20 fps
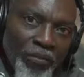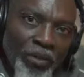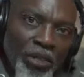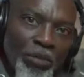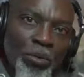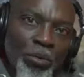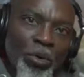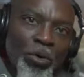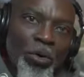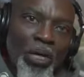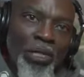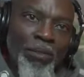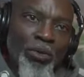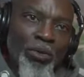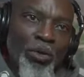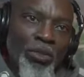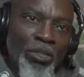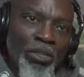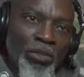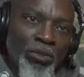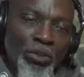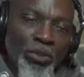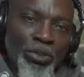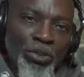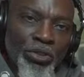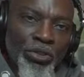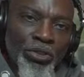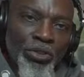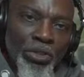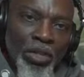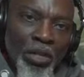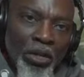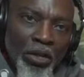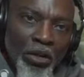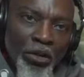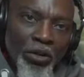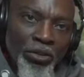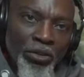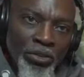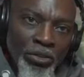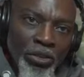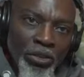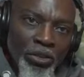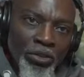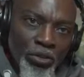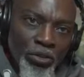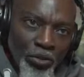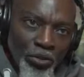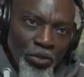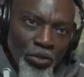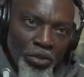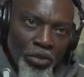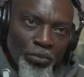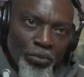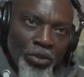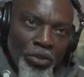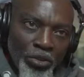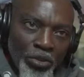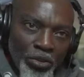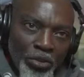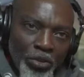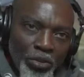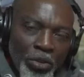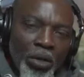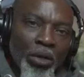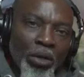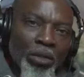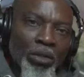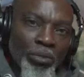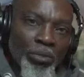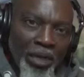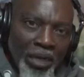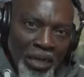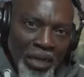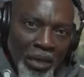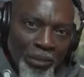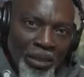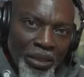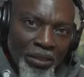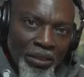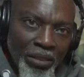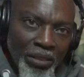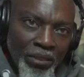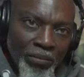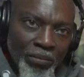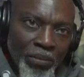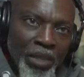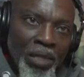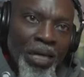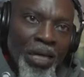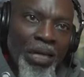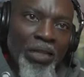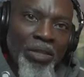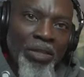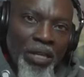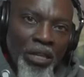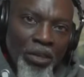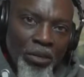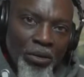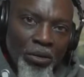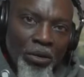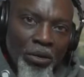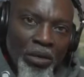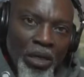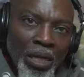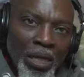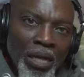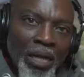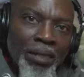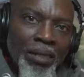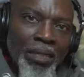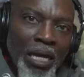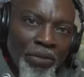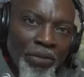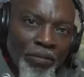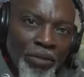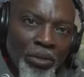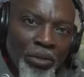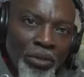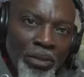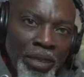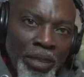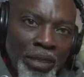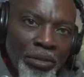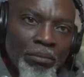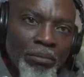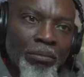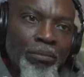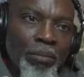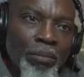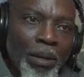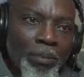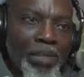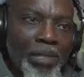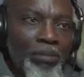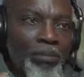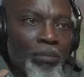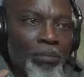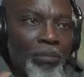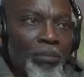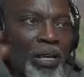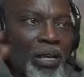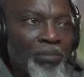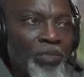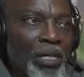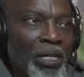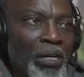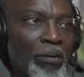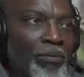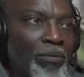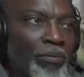more and more discussions on YouTube with you on a regular basis. Thank you all and have a good day. Bye-bye. Bye for now.